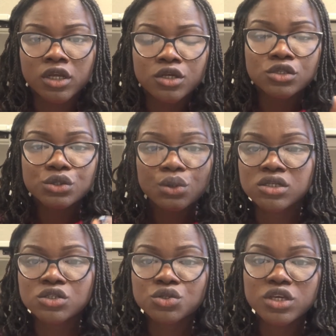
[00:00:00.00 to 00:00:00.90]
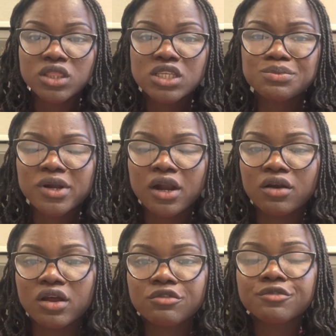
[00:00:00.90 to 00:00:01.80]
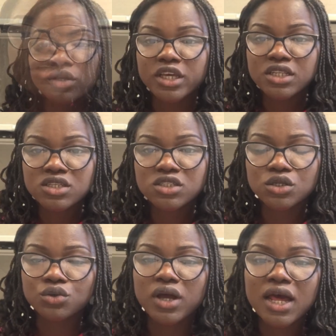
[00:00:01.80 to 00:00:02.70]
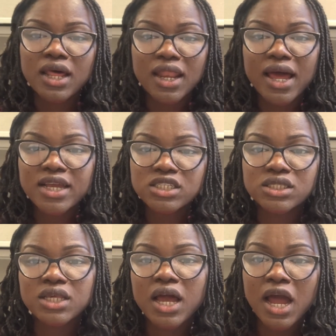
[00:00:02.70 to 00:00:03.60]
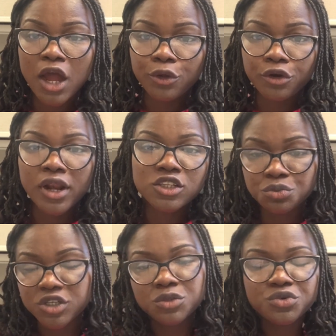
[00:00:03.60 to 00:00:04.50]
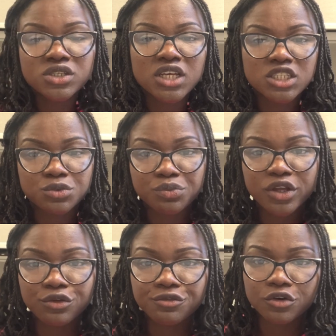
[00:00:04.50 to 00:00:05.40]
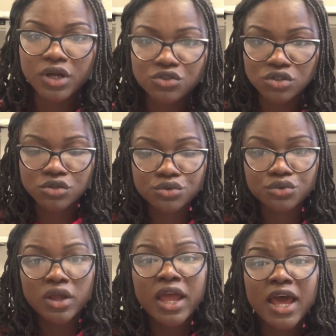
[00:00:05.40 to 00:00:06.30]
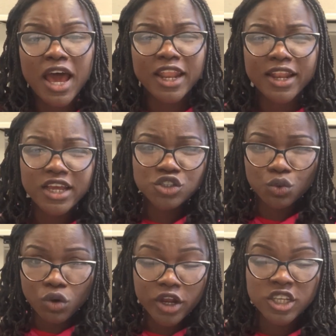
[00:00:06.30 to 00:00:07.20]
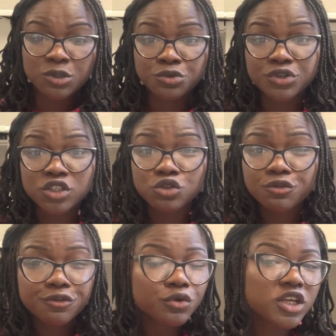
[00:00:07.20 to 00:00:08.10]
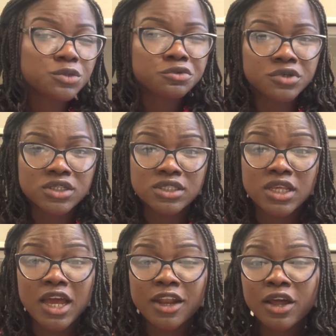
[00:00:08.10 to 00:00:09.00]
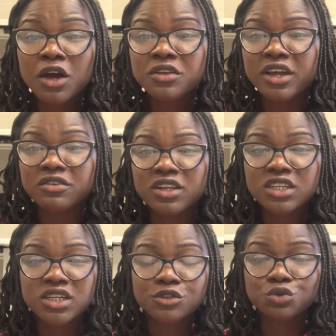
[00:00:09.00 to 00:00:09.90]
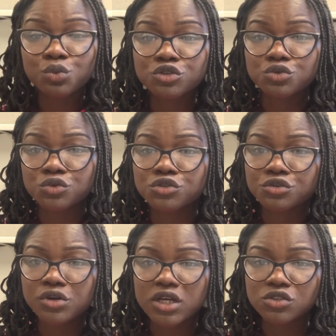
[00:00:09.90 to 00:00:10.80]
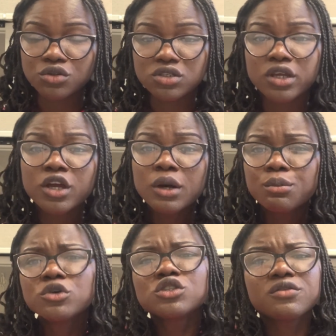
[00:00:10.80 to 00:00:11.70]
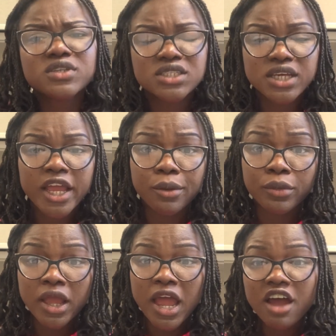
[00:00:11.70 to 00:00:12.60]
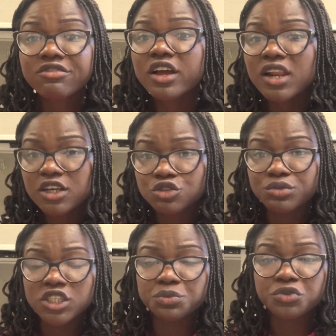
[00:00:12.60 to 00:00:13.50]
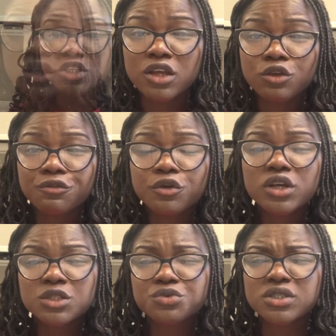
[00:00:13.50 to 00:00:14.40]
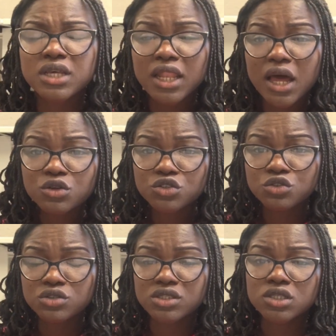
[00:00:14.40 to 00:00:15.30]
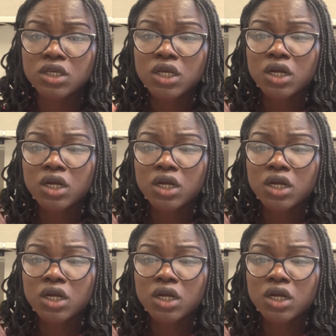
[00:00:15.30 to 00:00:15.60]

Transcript: So in this paragraph, in detail, analyze how your classroom experience has prepared you for graduate school. Analyze your work experience, your field experience, and how they are related to what you want to go and study. Most of the time, after classroom experience, your field experience allows you to see